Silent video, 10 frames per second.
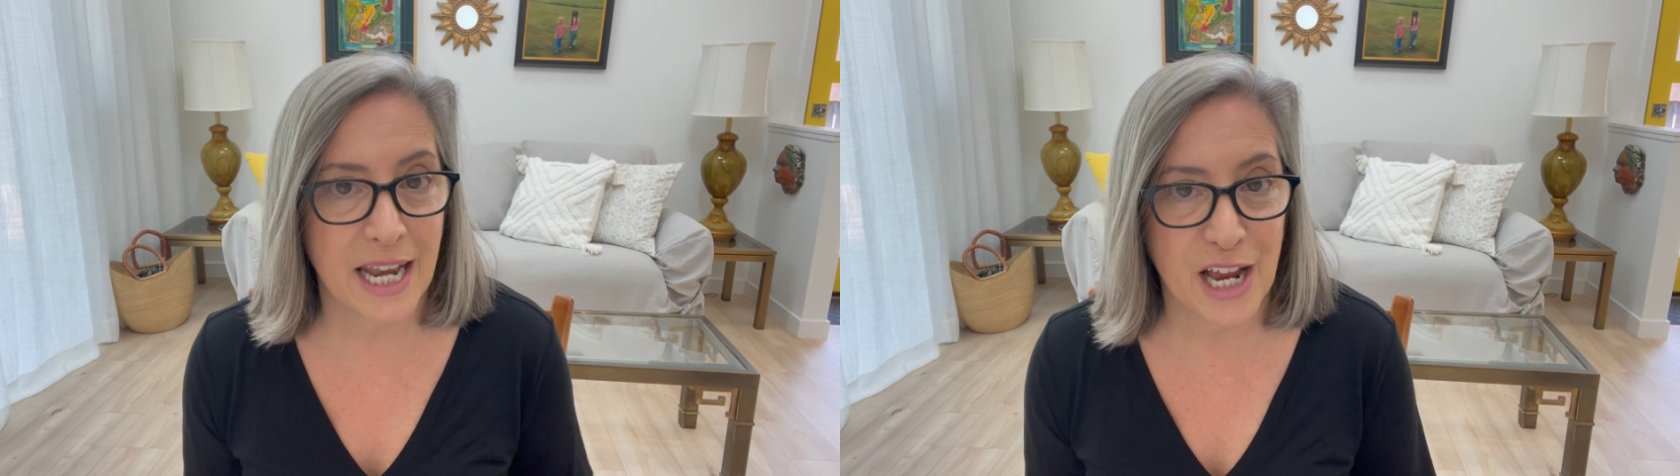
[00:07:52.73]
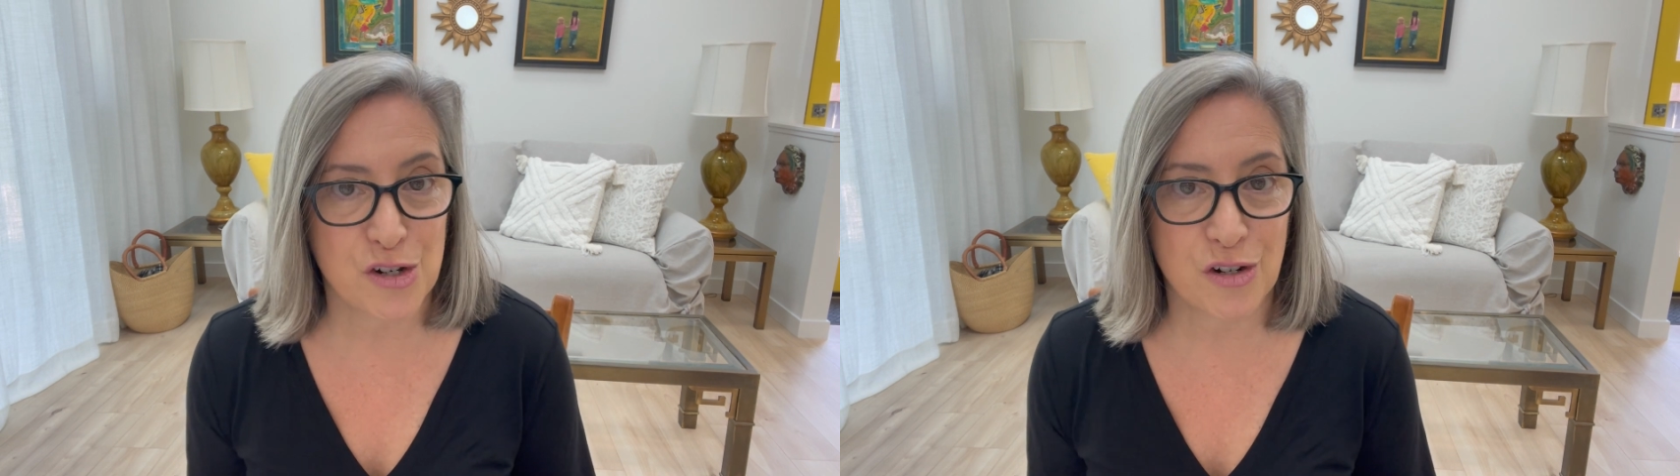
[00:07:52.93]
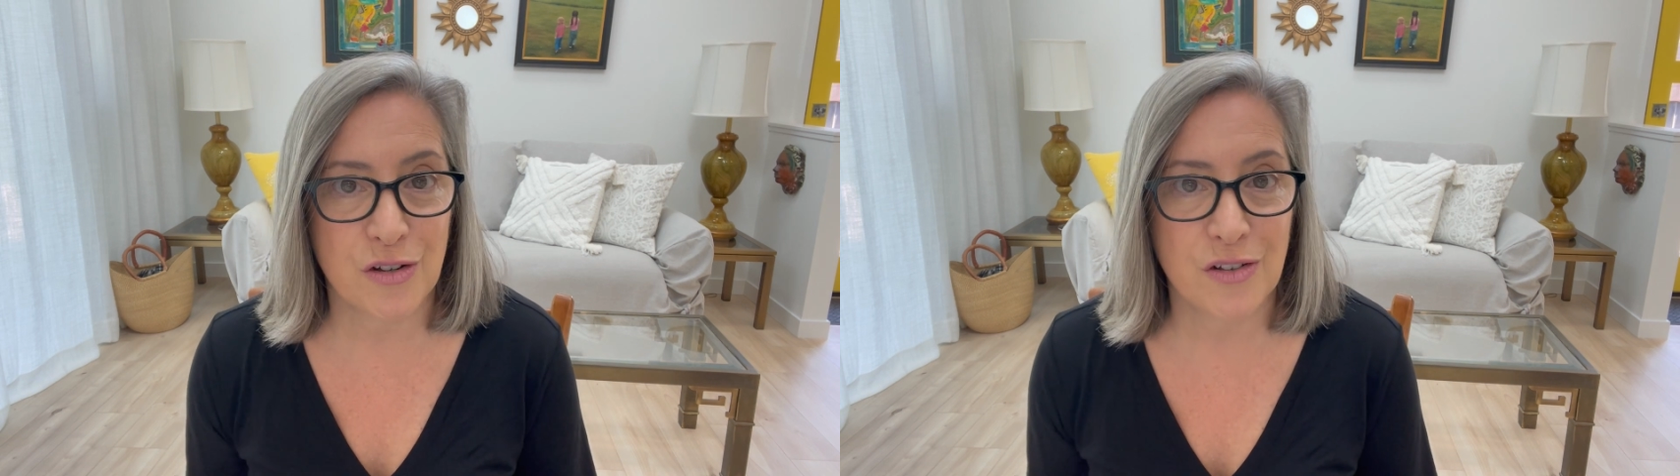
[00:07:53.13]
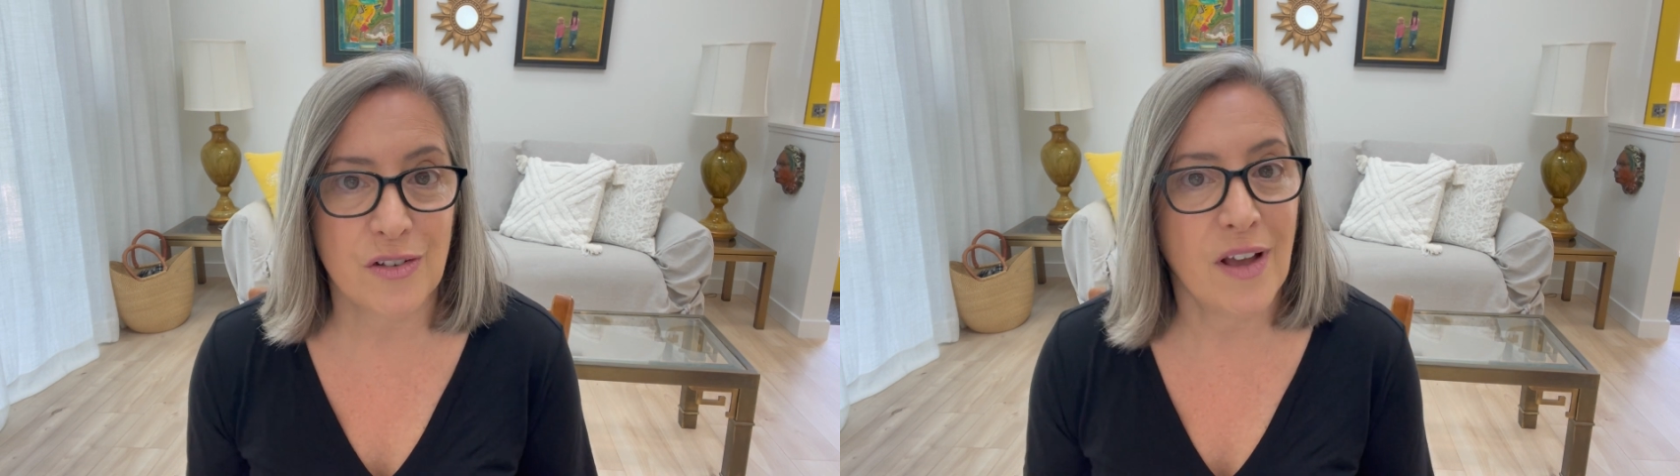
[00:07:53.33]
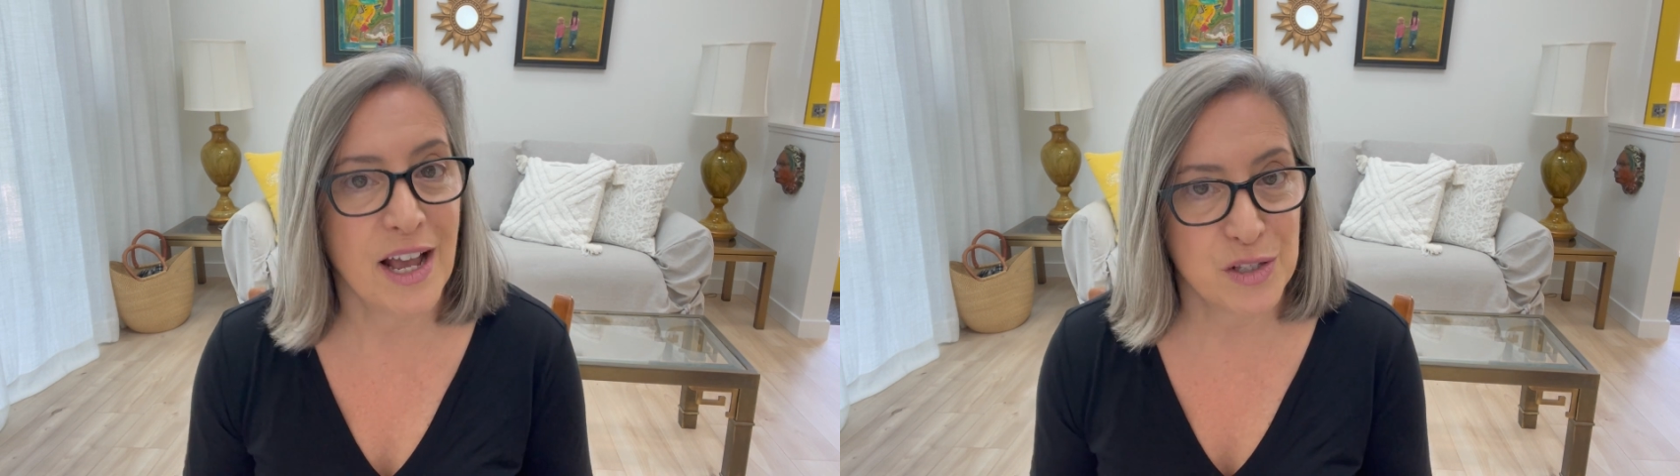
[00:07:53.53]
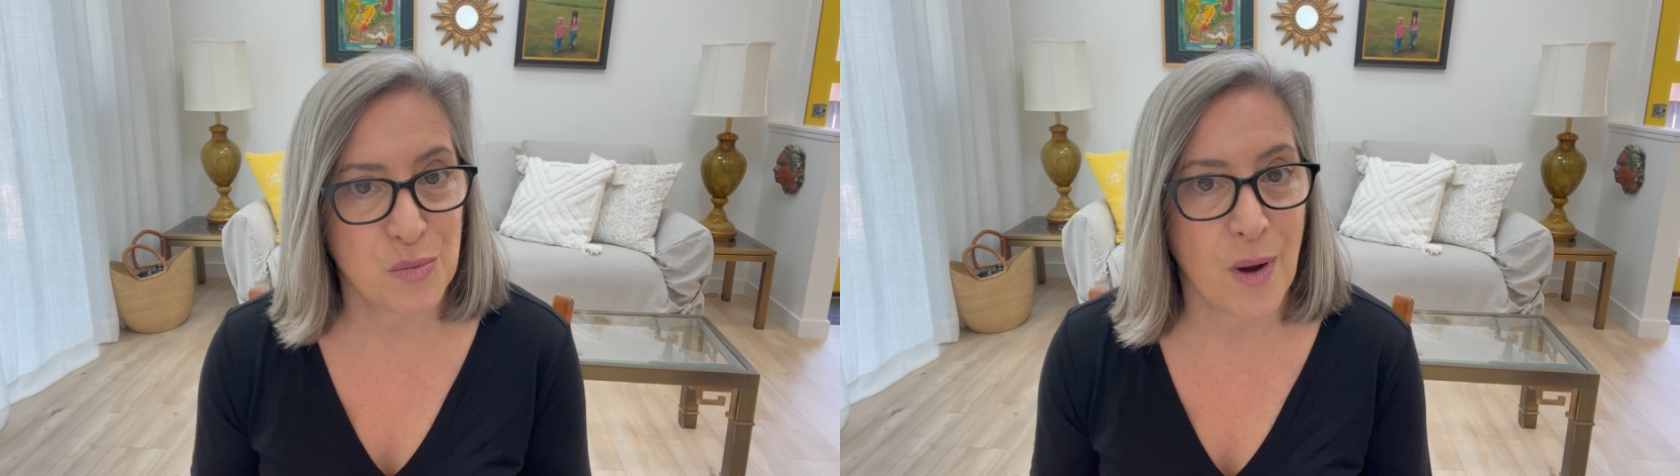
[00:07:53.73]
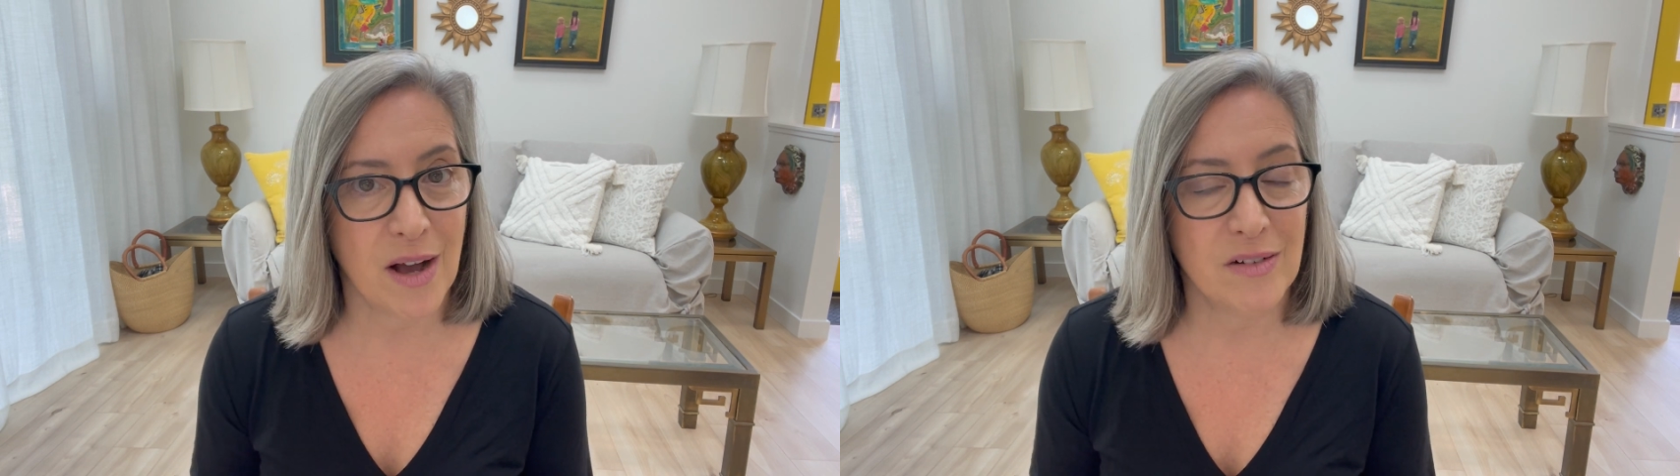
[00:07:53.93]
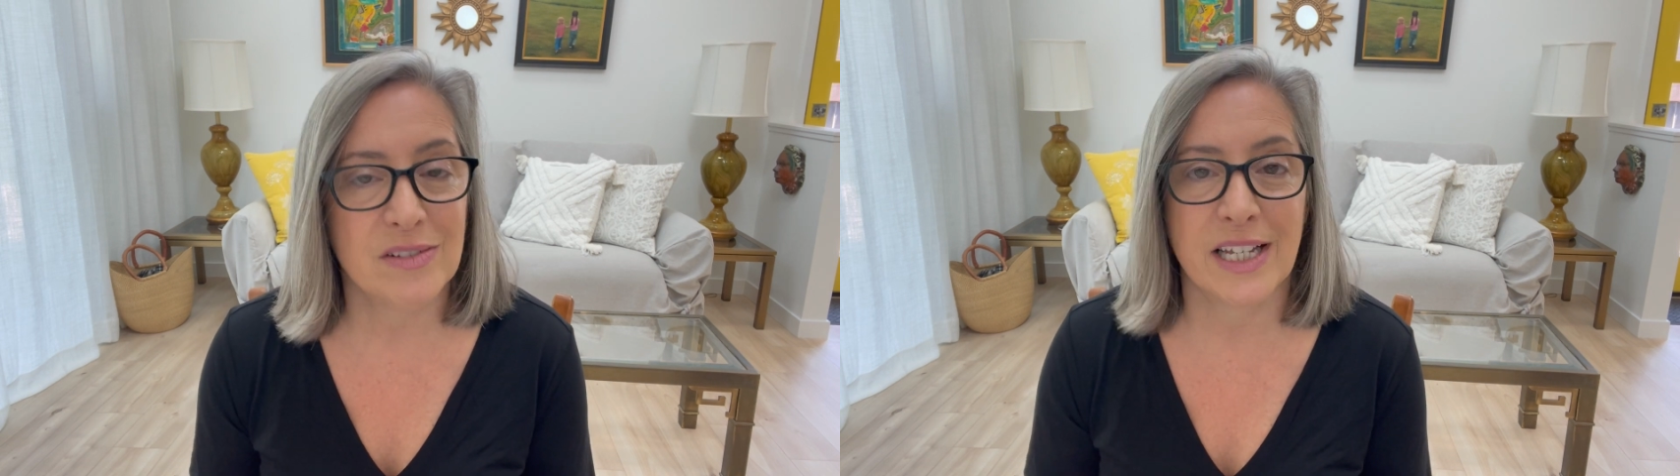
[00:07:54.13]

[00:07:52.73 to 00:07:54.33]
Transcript: national as well.